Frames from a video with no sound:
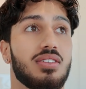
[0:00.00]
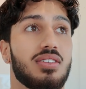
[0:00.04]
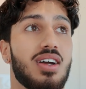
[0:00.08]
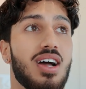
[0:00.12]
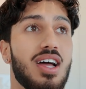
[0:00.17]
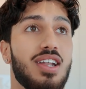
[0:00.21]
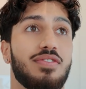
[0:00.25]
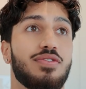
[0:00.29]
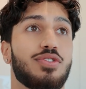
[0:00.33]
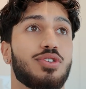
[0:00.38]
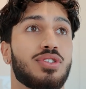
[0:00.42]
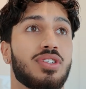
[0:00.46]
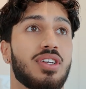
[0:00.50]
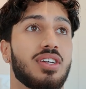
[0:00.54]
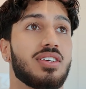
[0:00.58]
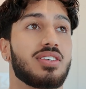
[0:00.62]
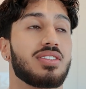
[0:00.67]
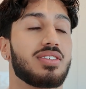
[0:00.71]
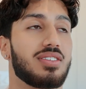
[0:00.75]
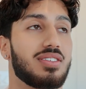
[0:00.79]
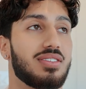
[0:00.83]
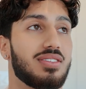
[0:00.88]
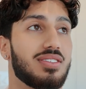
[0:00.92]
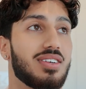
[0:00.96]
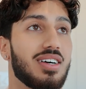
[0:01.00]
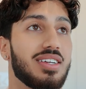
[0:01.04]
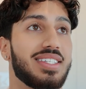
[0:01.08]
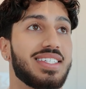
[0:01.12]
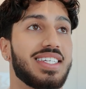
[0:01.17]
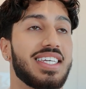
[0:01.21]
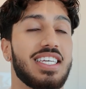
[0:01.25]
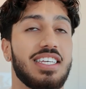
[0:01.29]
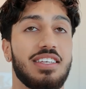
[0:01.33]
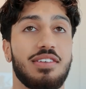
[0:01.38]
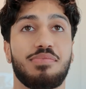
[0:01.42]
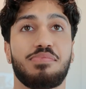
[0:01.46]
kind of just like a
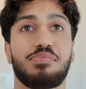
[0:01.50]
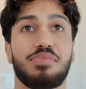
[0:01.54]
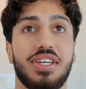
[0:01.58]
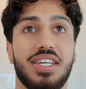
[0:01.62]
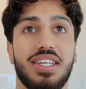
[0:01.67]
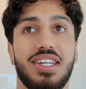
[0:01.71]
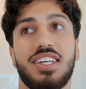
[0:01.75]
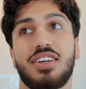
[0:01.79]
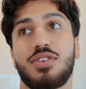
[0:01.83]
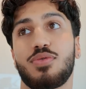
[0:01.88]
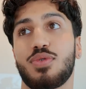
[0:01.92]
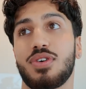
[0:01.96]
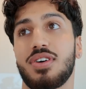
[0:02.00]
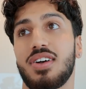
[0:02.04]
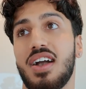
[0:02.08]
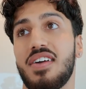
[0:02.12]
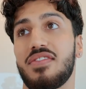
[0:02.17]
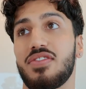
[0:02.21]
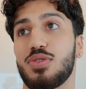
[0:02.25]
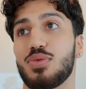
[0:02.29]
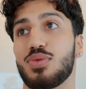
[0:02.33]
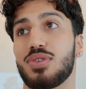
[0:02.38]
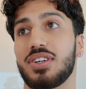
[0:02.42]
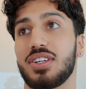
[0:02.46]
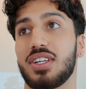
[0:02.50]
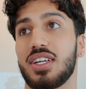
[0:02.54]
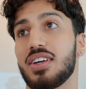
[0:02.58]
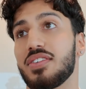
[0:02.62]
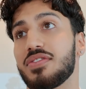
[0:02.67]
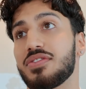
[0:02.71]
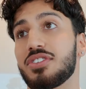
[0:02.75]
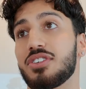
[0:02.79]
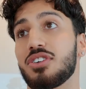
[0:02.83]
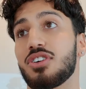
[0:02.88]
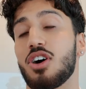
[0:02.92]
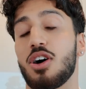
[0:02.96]
team meeting where everyone
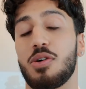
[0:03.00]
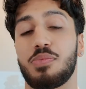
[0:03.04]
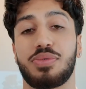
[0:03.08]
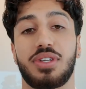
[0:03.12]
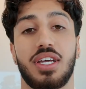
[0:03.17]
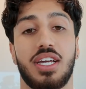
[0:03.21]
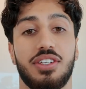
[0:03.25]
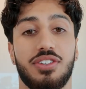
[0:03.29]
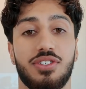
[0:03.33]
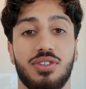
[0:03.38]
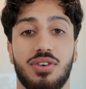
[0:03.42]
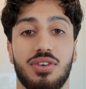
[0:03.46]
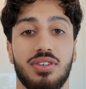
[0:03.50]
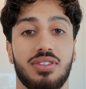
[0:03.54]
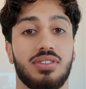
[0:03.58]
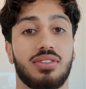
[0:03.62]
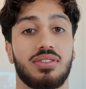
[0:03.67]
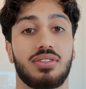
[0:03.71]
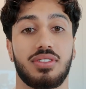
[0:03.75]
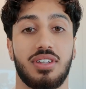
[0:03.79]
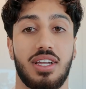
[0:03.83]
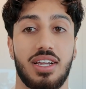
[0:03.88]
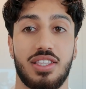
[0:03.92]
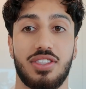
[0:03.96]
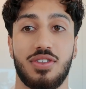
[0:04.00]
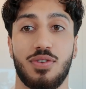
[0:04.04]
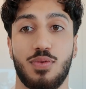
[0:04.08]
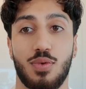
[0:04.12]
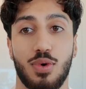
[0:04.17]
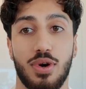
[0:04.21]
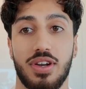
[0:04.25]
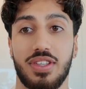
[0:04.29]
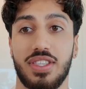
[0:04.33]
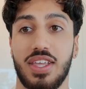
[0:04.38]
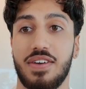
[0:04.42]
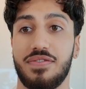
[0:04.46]
gives their updates on like the
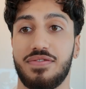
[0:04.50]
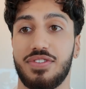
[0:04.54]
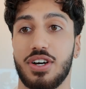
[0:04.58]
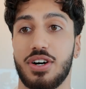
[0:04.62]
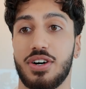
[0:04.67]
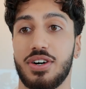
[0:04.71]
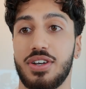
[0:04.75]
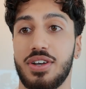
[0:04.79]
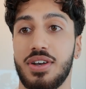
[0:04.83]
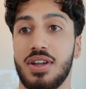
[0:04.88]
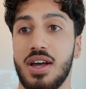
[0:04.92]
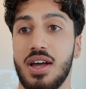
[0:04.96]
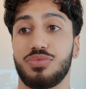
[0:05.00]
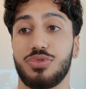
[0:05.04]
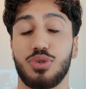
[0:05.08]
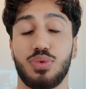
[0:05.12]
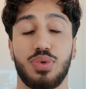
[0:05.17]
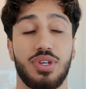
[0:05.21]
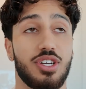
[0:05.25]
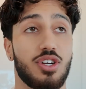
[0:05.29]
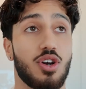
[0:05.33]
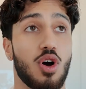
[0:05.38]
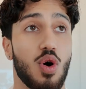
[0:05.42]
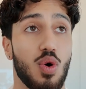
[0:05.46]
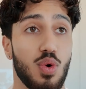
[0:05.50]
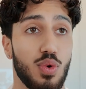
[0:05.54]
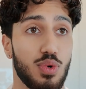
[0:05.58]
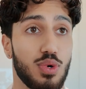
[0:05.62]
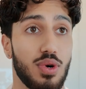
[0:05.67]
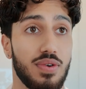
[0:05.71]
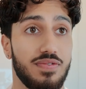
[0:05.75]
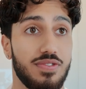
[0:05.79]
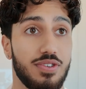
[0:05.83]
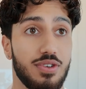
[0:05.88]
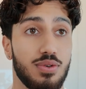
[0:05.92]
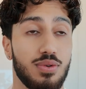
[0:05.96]
work they've done, doing code
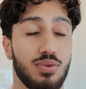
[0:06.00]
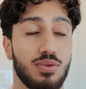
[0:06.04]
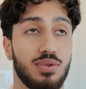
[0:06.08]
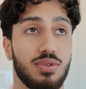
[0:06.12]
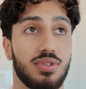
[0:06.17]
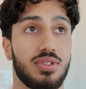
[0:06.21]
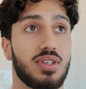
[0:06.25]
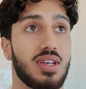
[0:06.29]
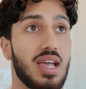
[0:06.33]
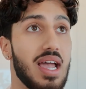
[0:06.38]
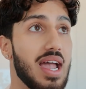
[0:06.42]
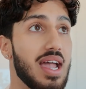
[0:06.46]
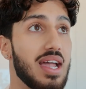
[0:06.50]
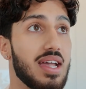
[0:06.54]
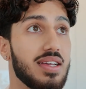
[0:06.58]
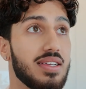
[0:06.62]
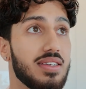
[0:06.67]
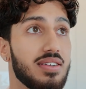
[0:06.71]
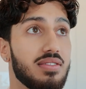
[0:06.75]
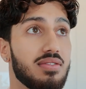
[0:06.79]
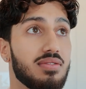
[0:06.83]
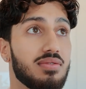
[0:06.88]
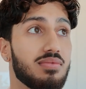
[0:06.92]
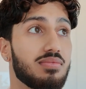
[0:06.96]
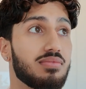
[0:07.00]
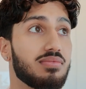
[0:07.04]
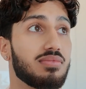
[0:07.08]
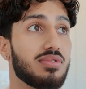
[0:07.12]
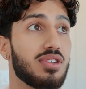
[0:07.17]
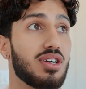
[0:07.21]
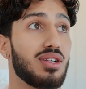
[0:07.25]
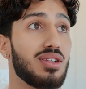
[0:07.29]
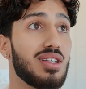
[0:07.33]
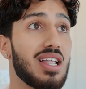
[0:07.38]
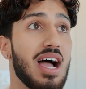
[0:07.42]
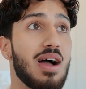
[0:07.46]
reviews and
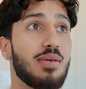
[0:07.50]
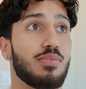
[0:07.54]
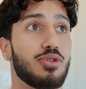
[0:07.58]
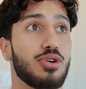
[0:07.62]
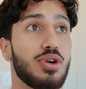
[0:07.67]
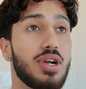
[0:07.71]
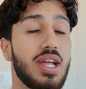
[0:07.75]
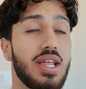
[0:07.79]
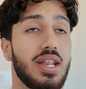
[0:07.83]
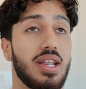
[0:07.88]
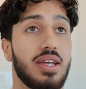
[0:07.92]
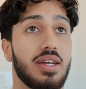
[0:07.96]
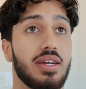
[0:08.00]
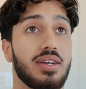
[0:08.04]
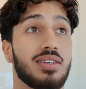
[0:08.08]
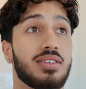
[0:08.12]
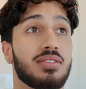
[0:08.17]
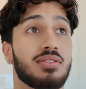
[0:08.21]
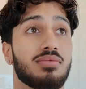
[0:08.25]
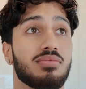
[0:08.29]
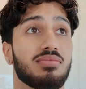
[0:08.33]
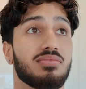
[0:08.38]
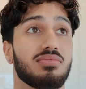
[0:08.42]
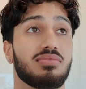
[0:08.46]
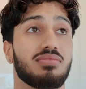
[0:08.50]
collaborating,